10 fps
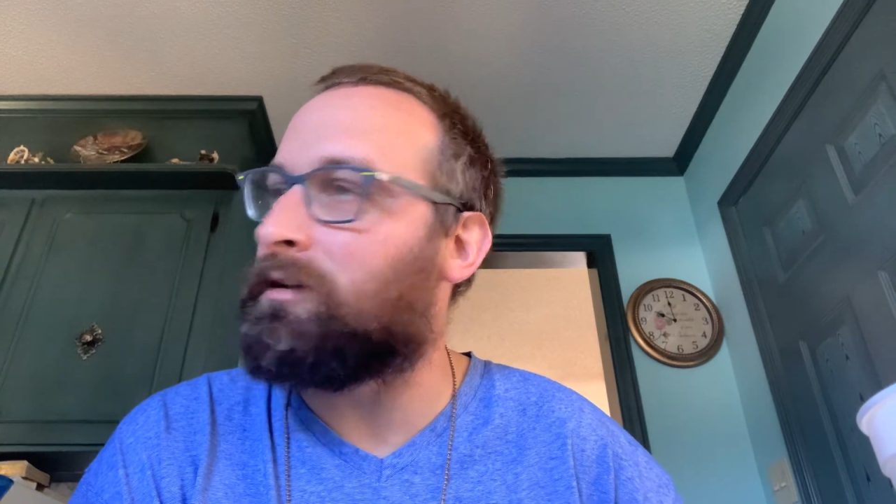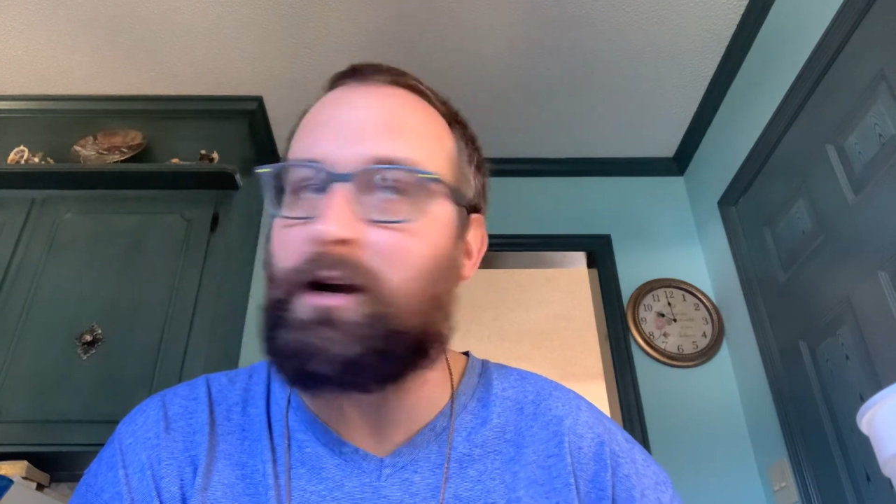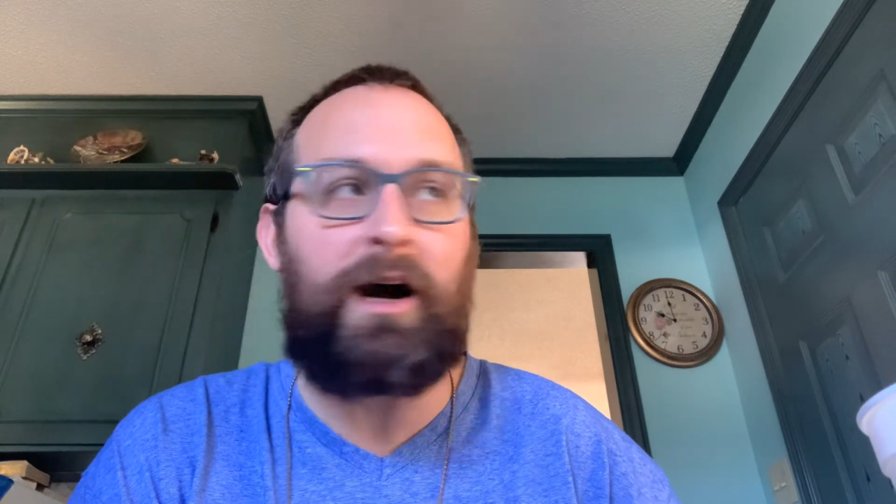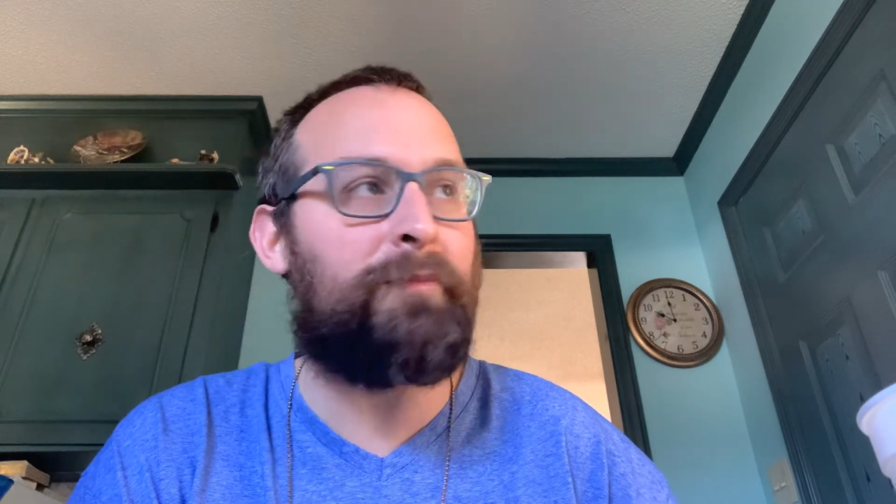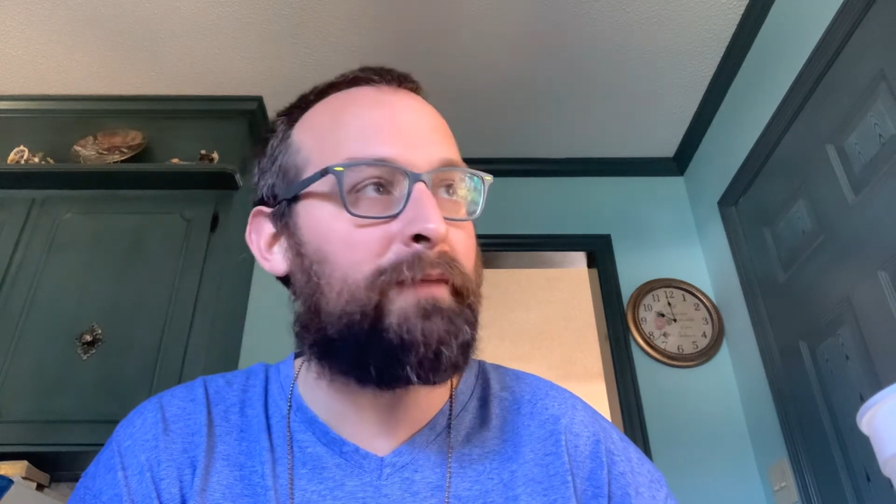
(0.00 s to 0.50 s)

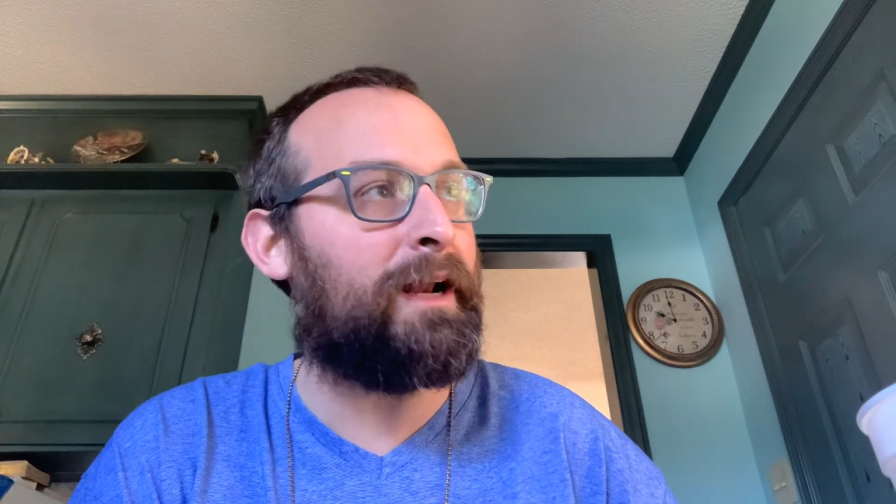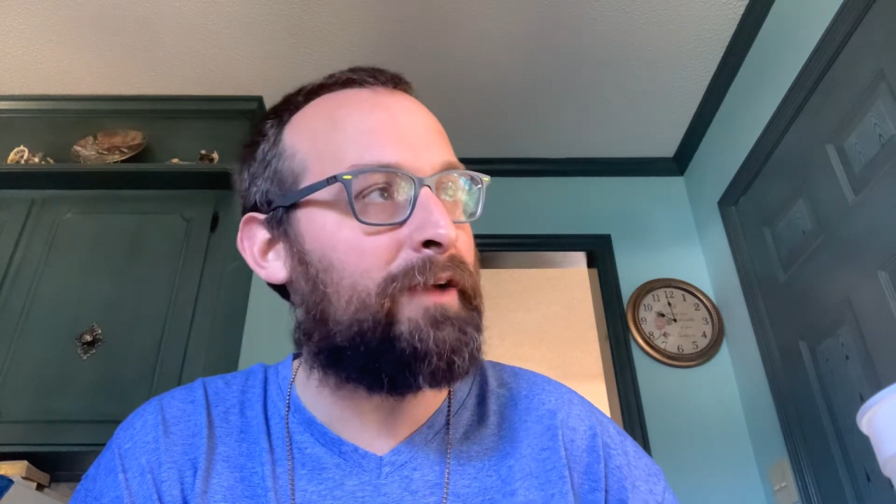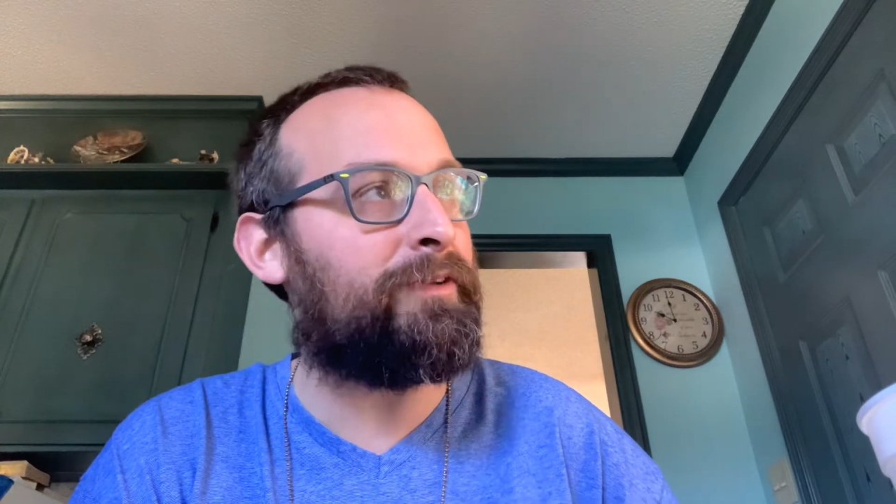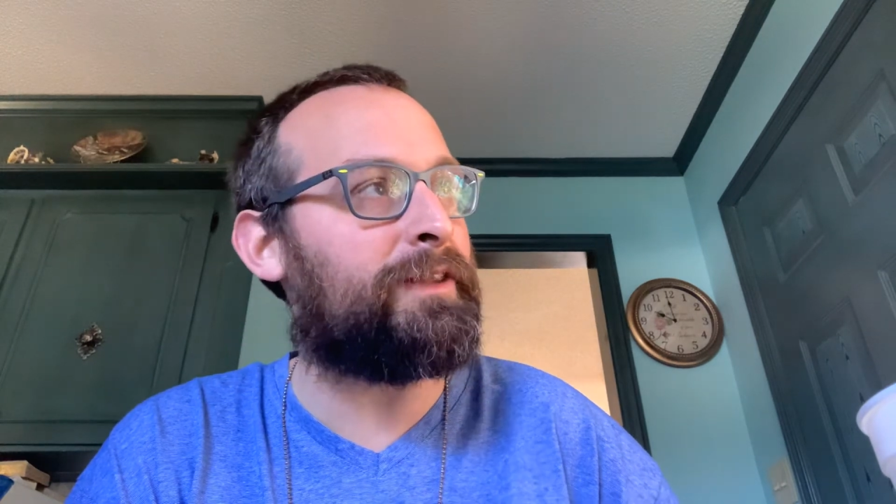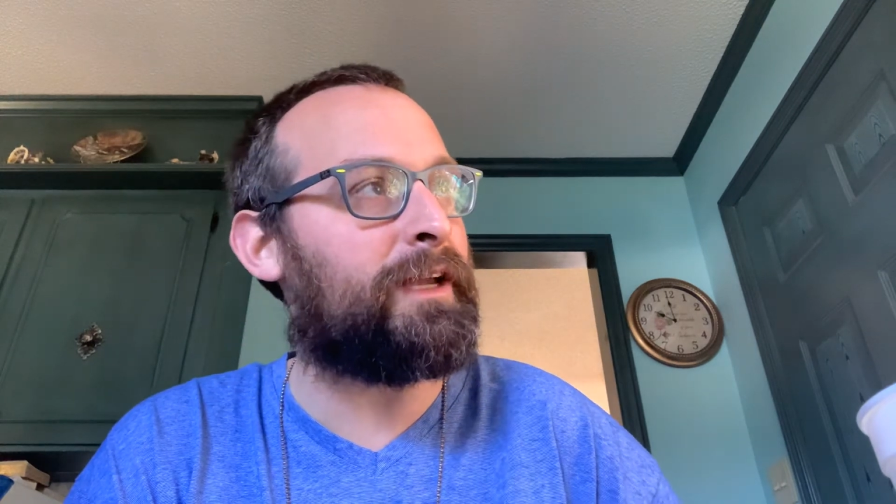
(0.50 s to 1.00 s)
God made
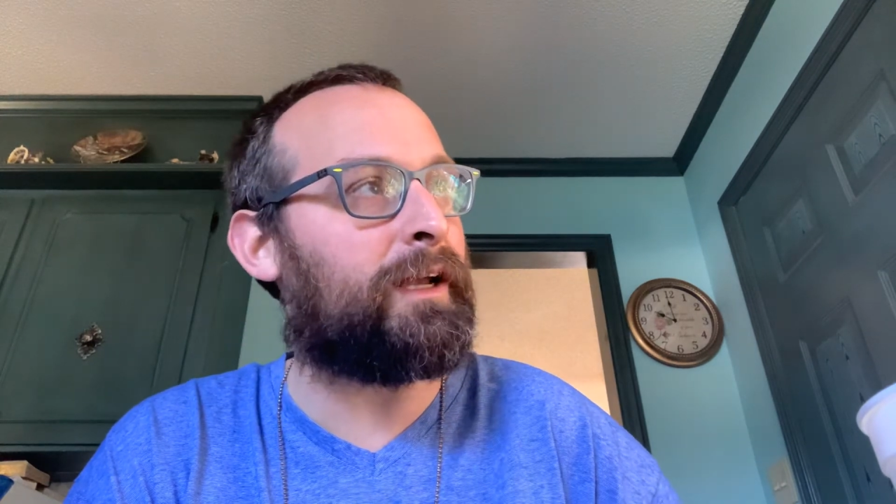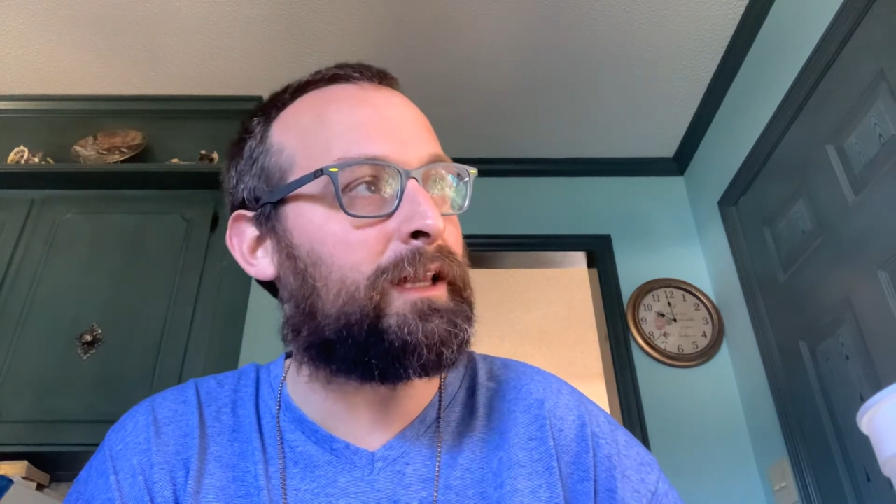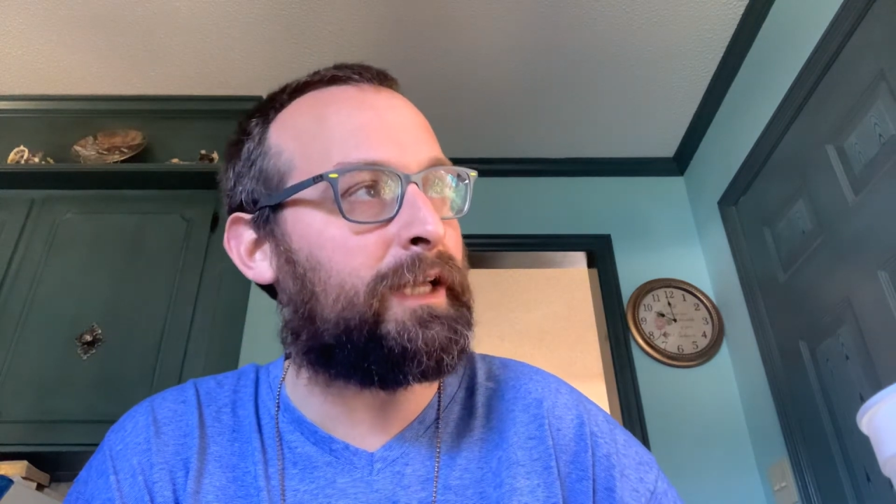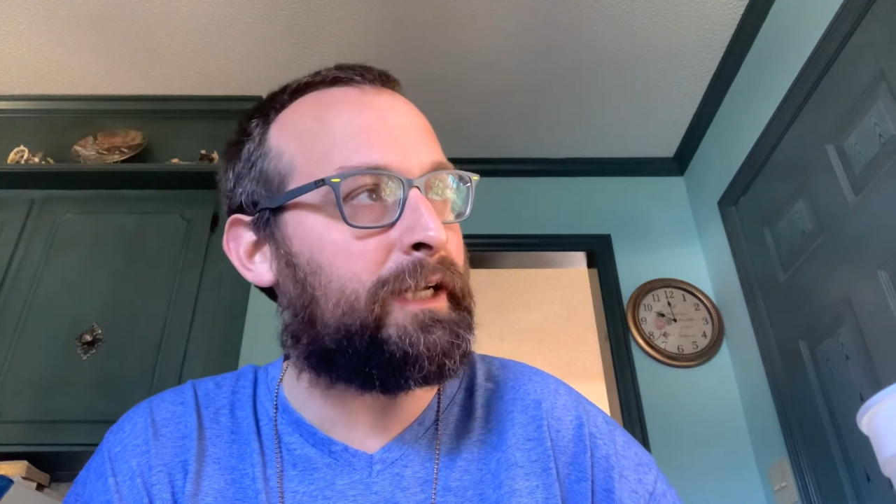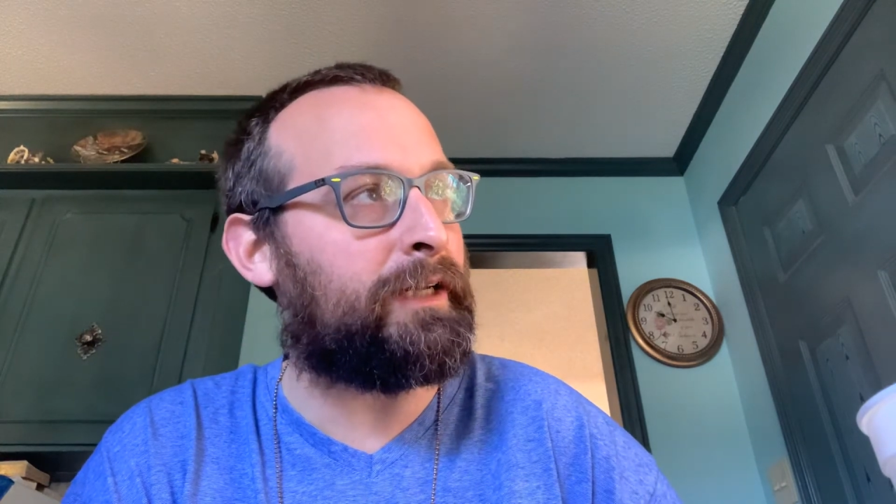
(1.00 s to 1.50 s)
everything
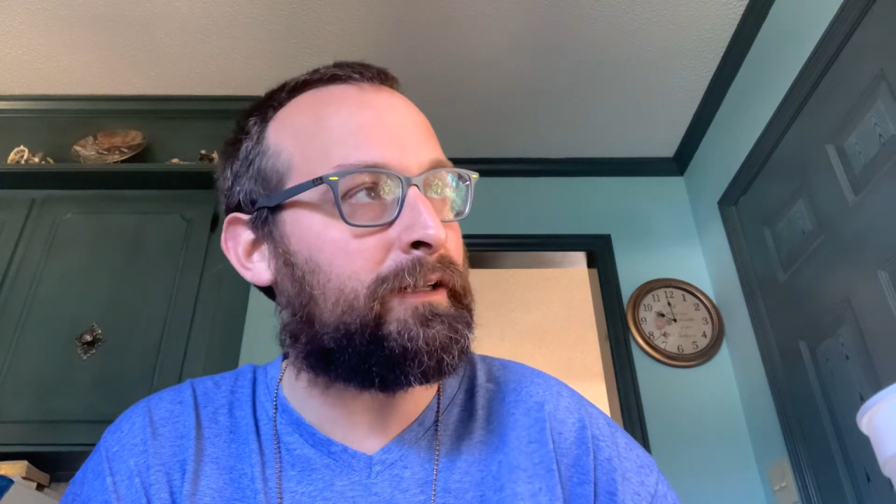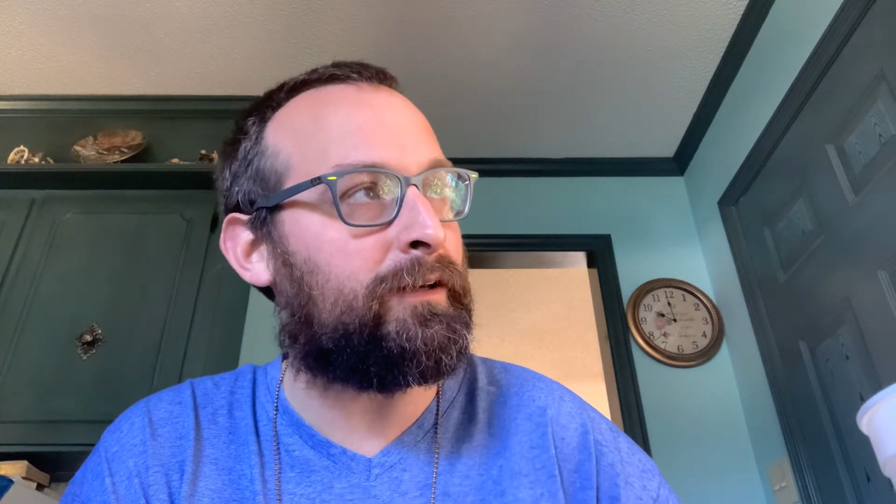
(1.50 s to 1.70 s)
clean.